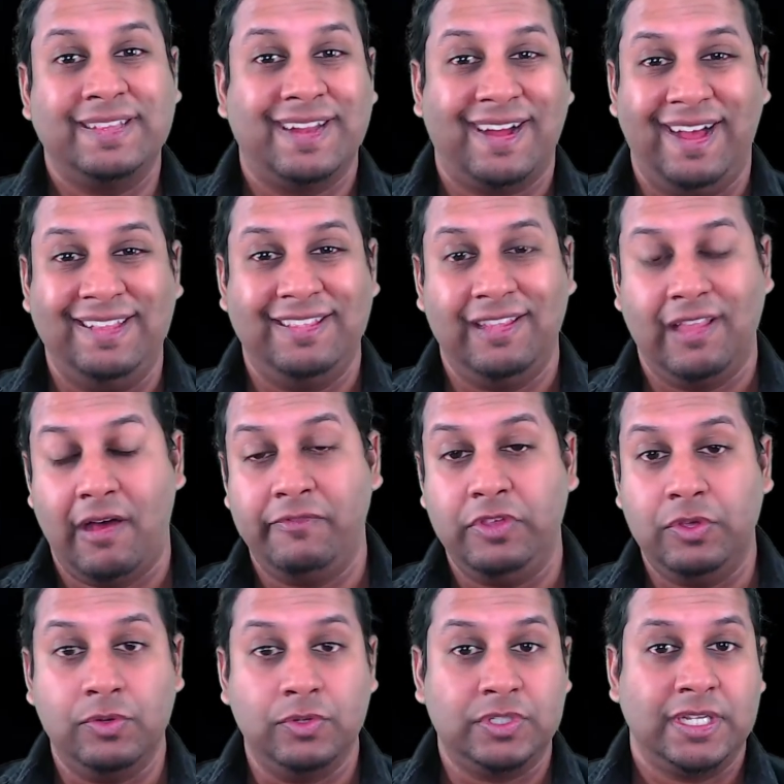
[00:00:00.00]
that I love
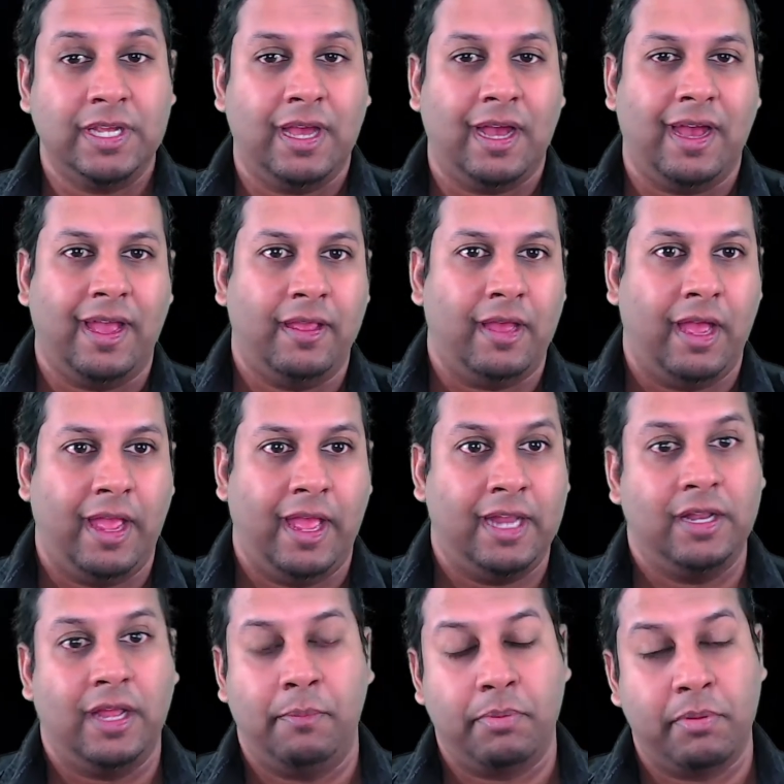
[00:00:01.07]
using.
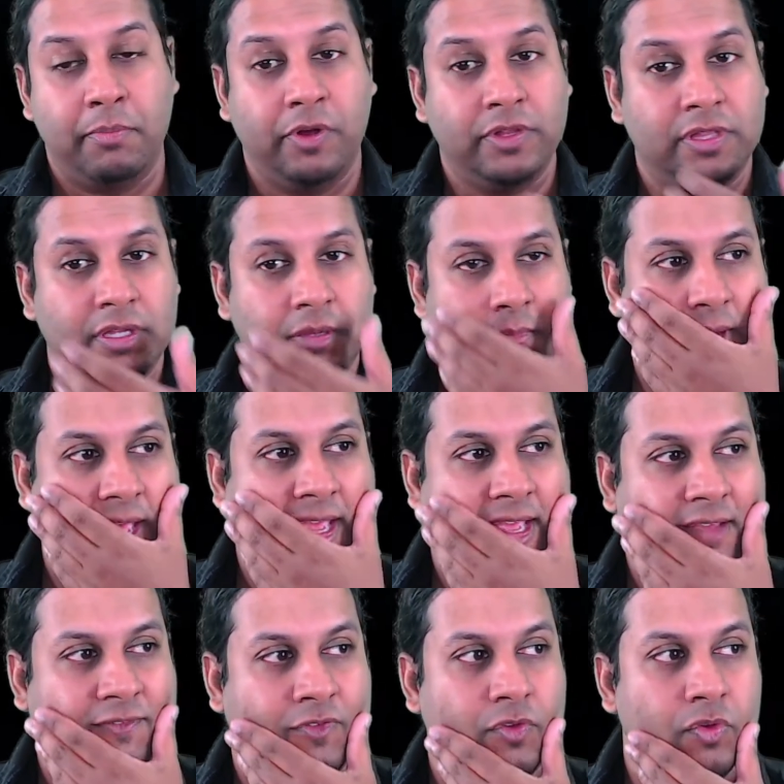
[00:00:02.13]
I promoted them a
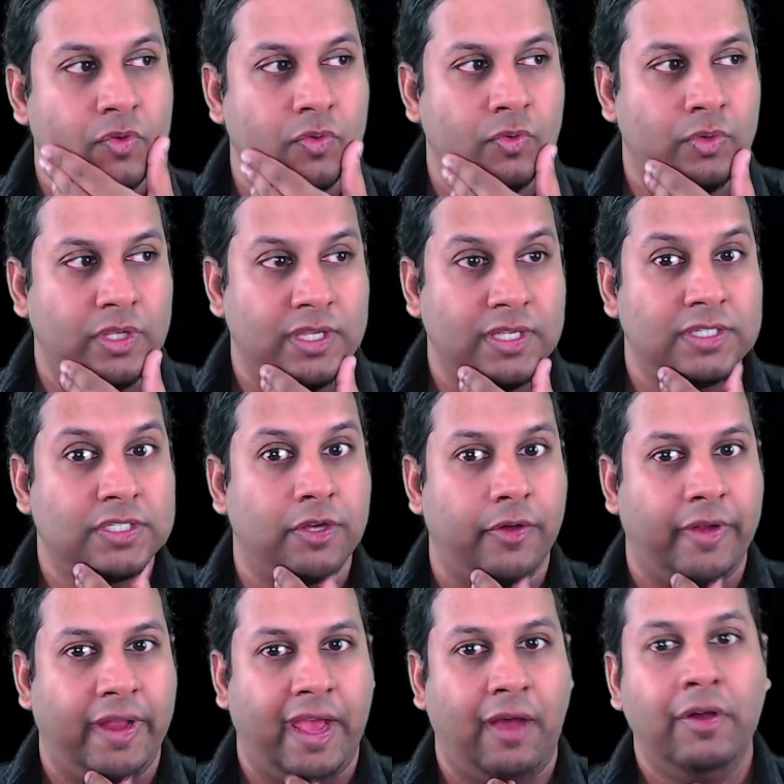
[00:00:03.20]
few years ago
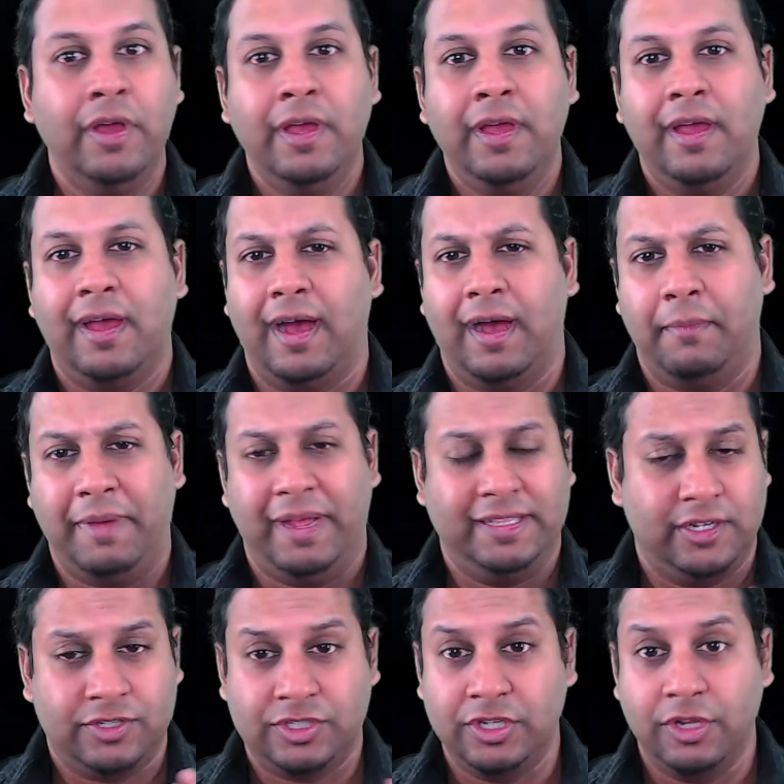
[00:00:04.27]
now, and
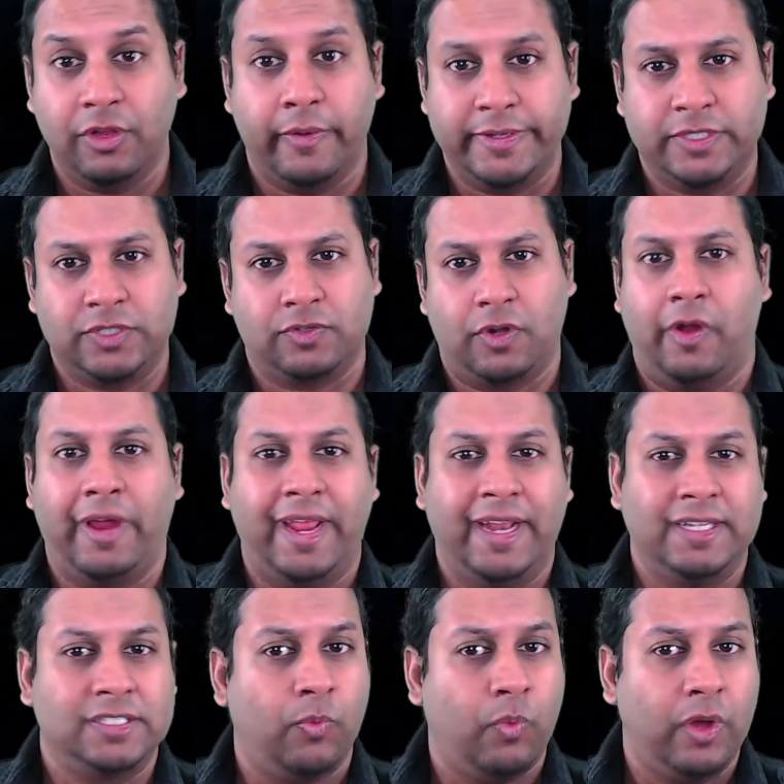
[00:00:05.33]
they're still going strong, and
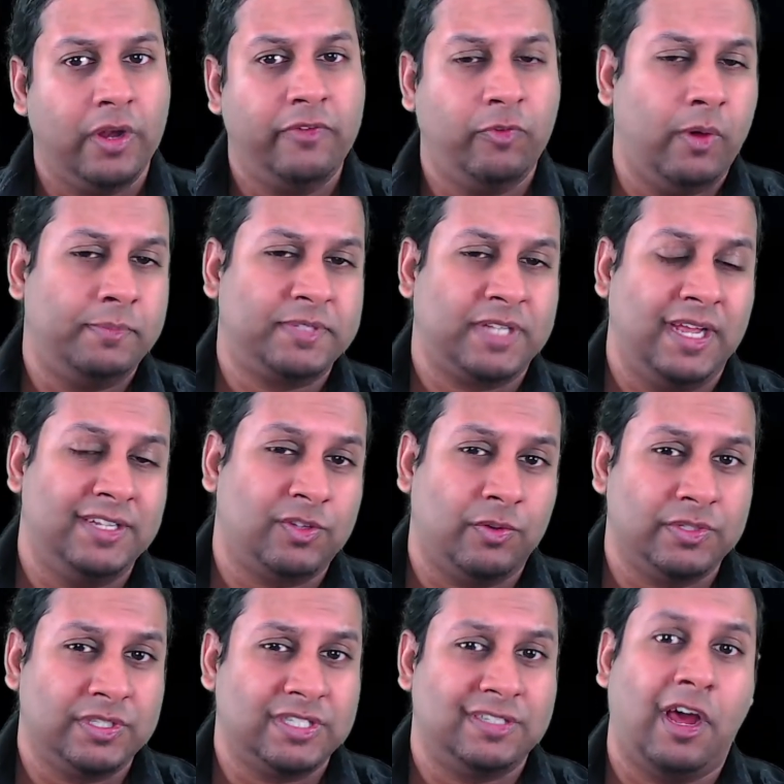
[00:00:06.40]
it's a wonderful website. It's
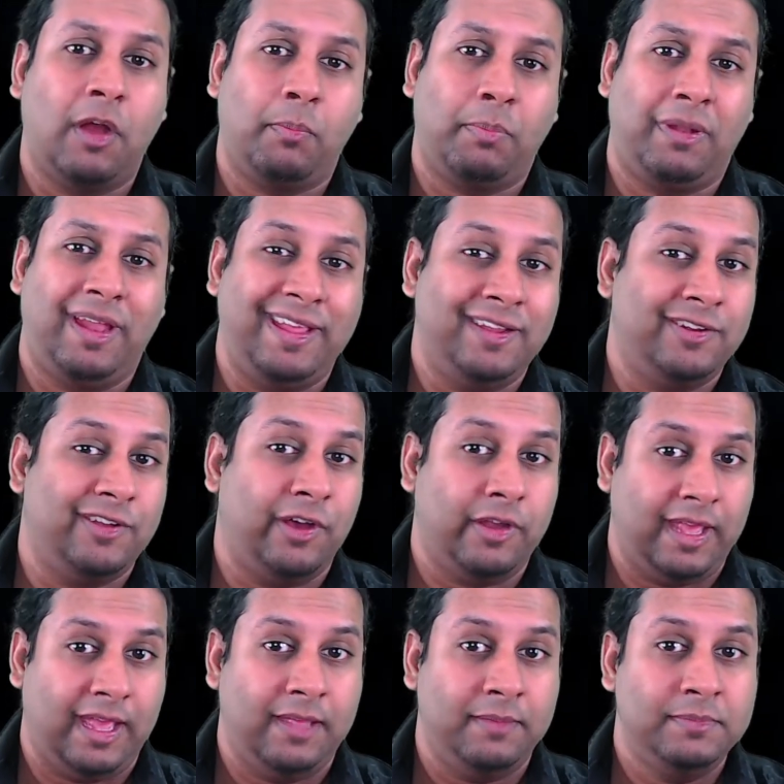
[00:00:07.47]
called
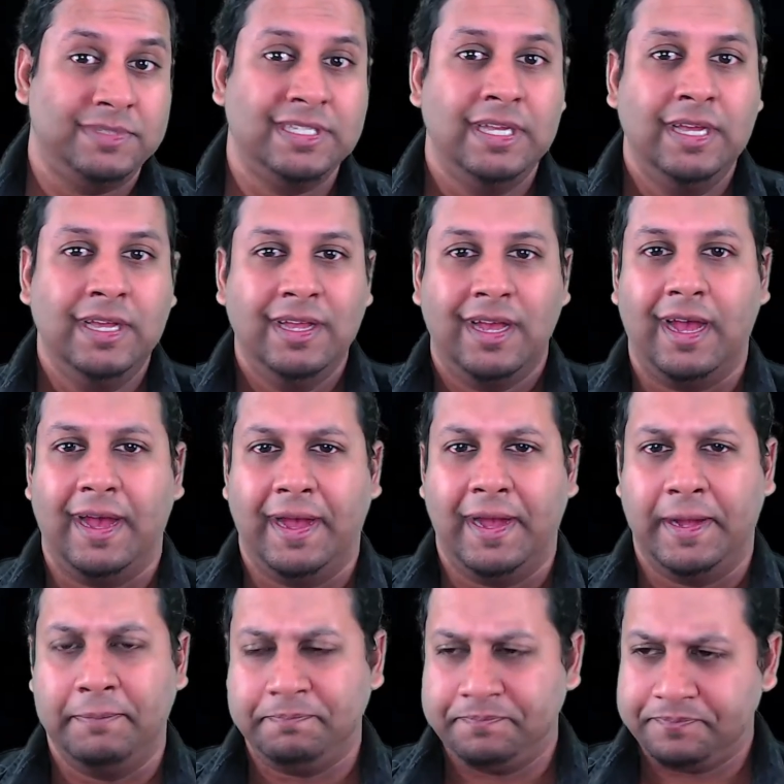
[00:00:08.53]
startplaying.games.
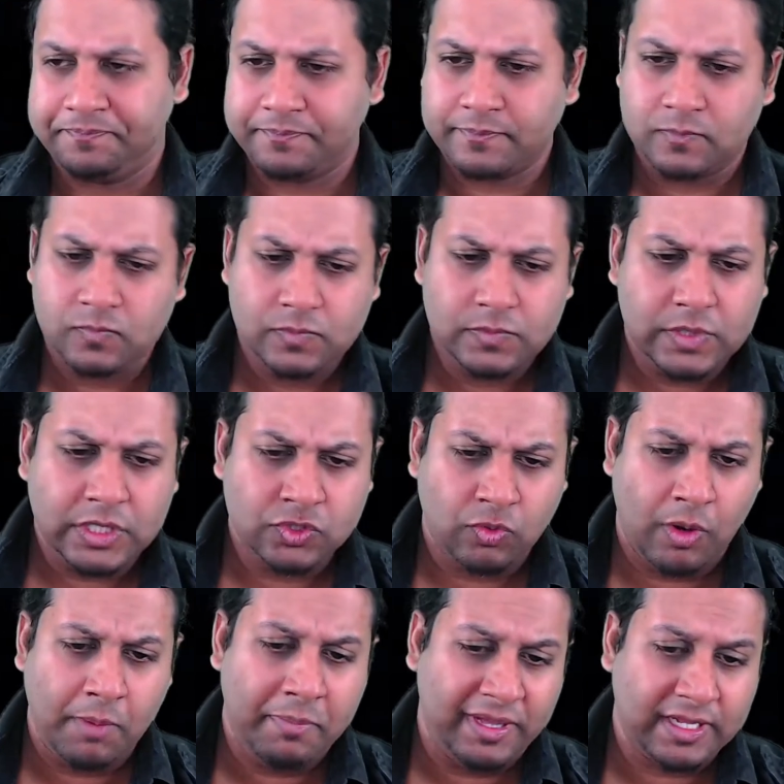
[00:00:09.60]
It's
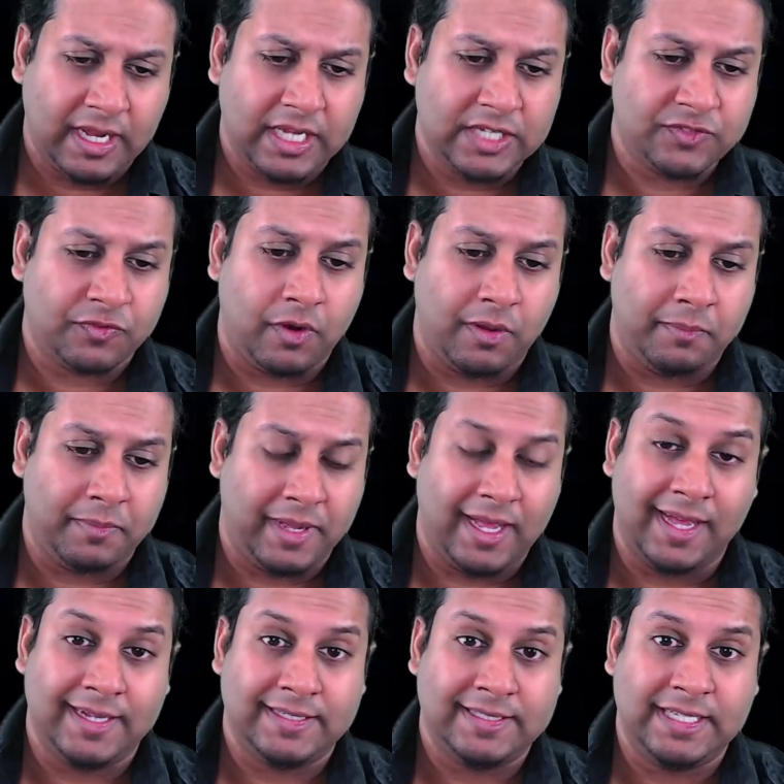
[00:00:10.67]
run by the guys from
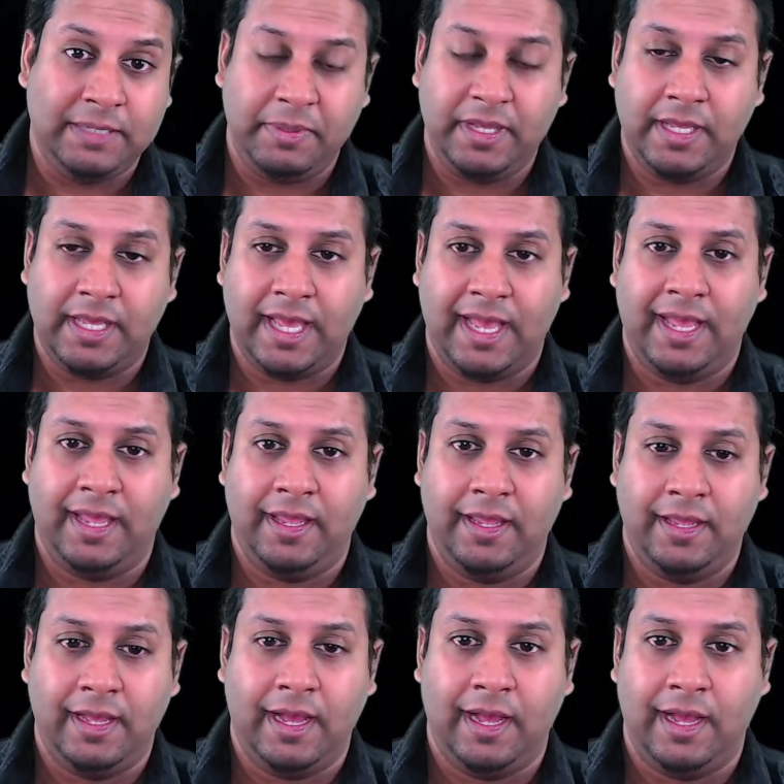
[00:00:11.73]
TPK,